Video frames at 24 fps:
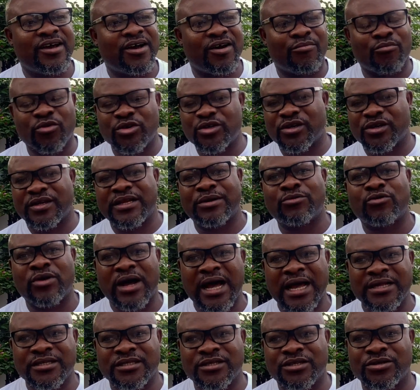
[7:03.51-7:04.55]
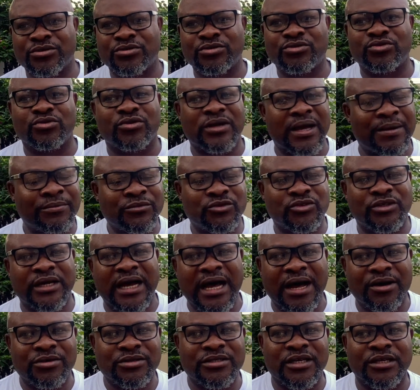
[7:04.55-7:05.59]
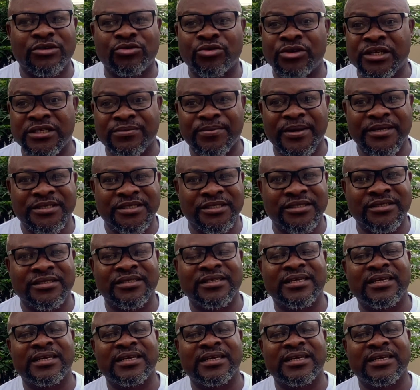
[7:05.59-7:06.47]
Most of them will ask you to come to the house and do inspection,